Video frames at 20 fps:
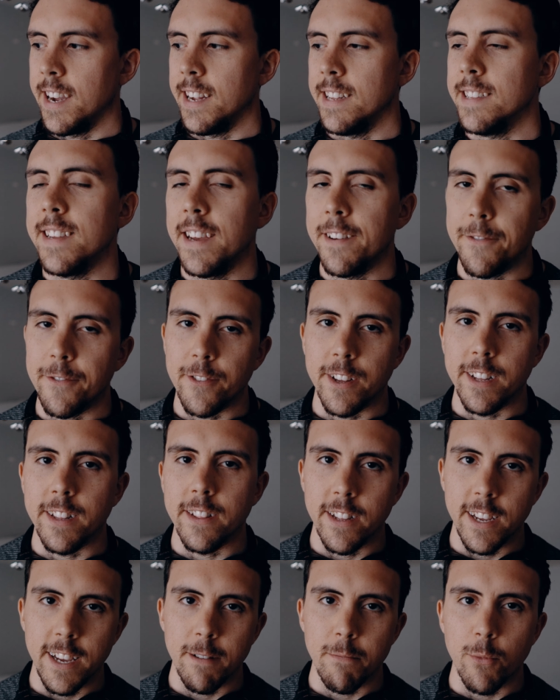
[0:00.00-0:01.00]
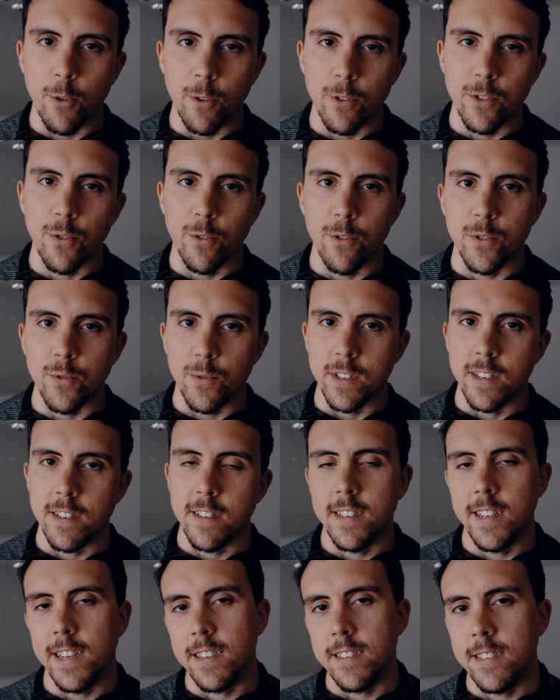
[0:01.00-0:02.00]
I definitely lean more towards
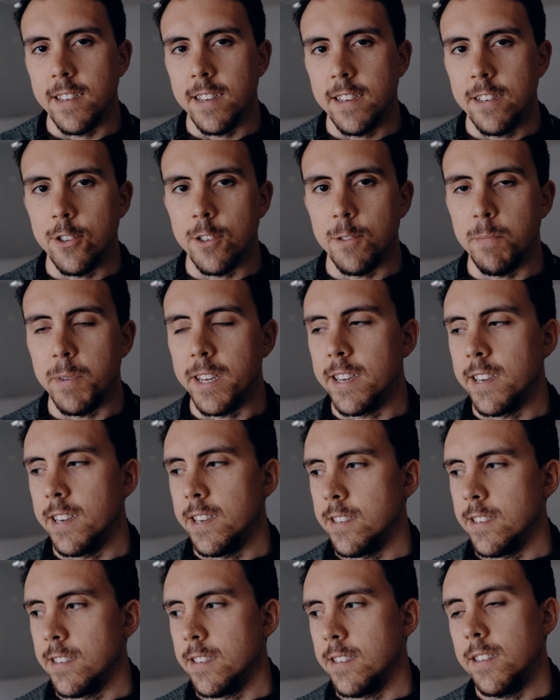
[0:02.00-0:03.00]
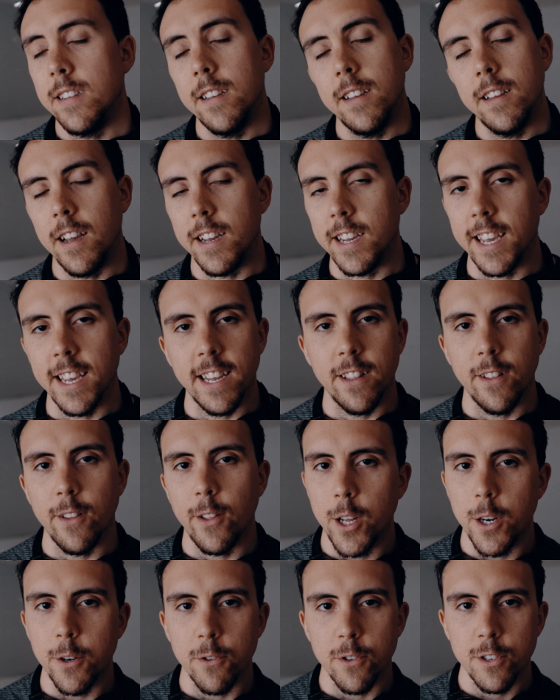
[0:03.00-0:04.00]
160 just because, again, the
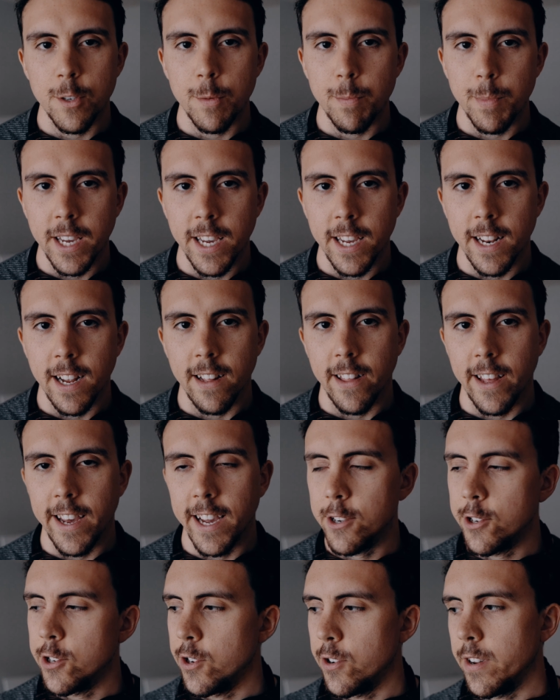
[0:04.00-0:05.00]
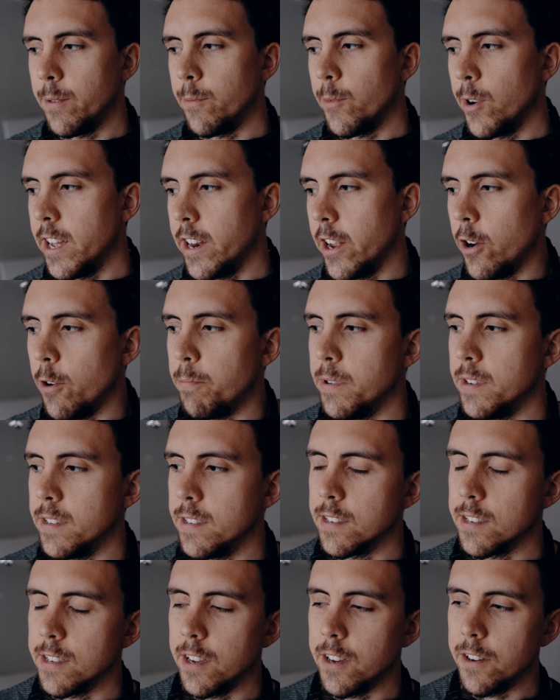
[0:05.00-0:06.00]
lower speed, I like shooting wide
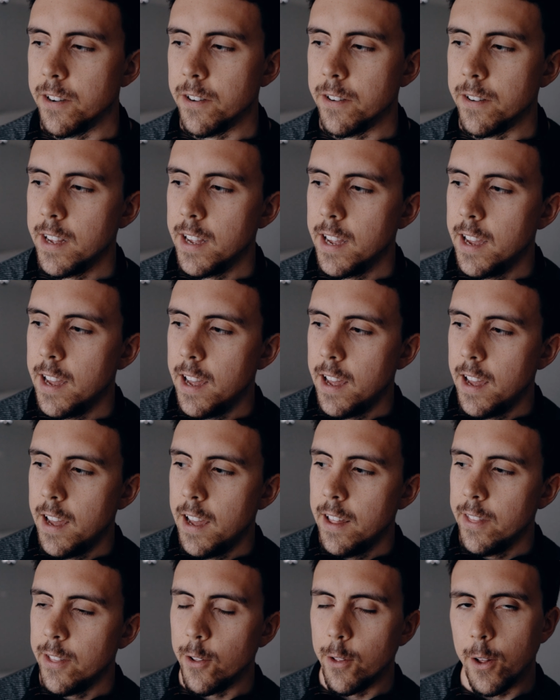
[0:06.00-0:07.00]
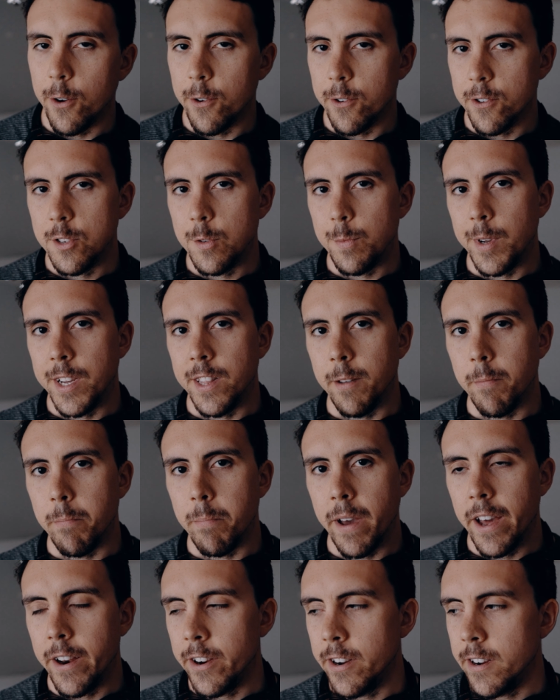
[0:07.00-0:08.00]
open, so the lower speed the
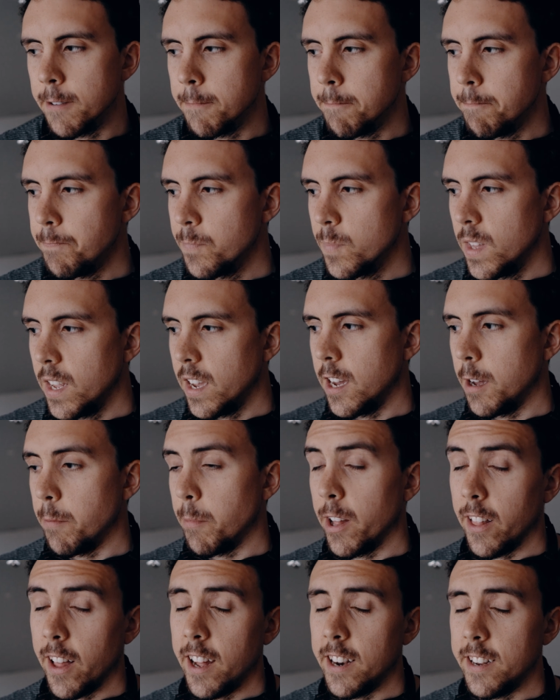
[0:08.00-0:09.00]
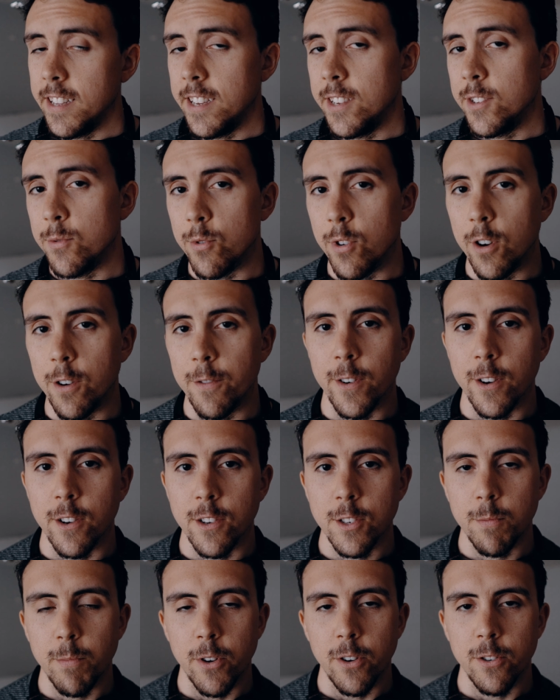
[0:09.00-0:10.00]
better. A lot of these were
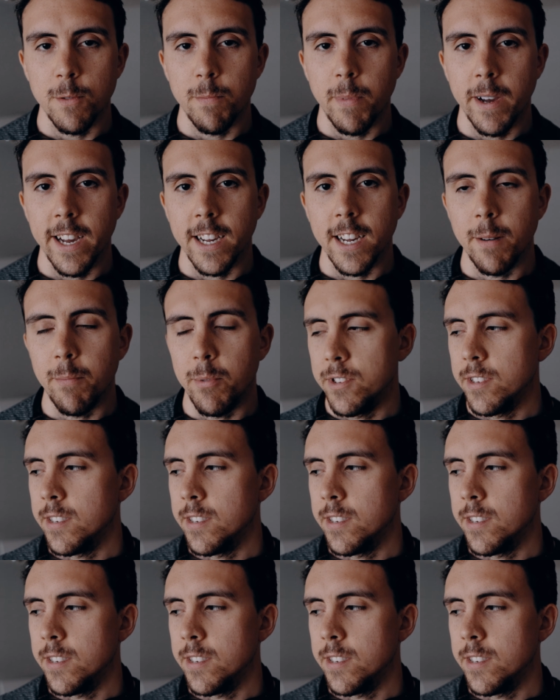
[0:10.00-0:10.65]
overexposed by a couple